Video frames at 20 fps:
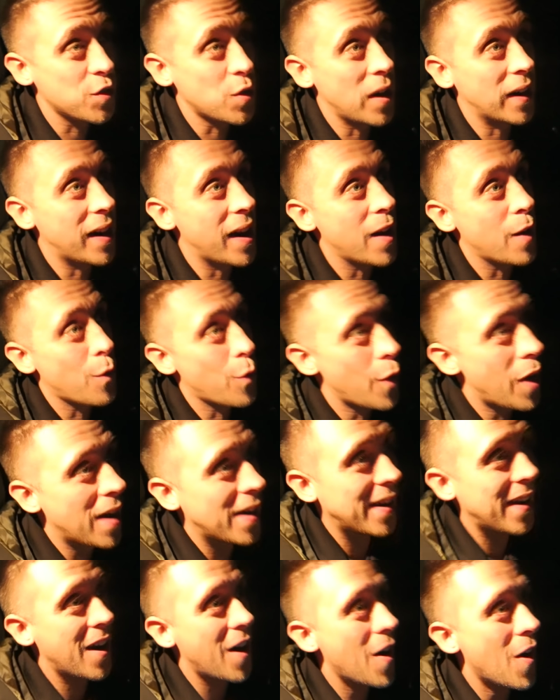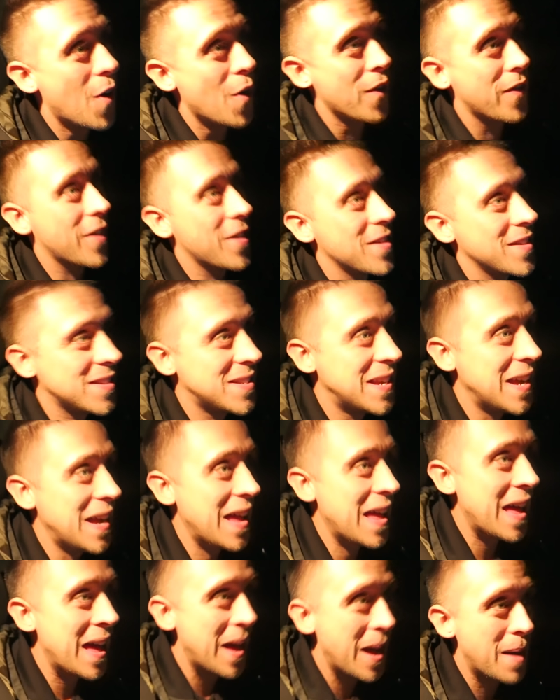so I gotta run it over to
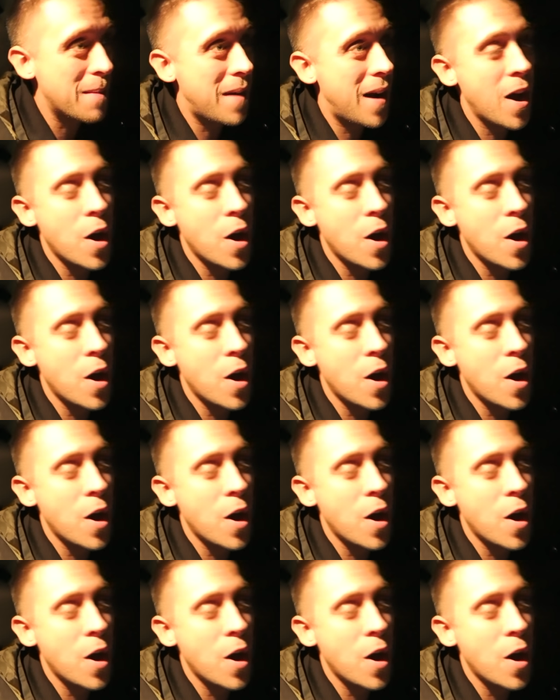him.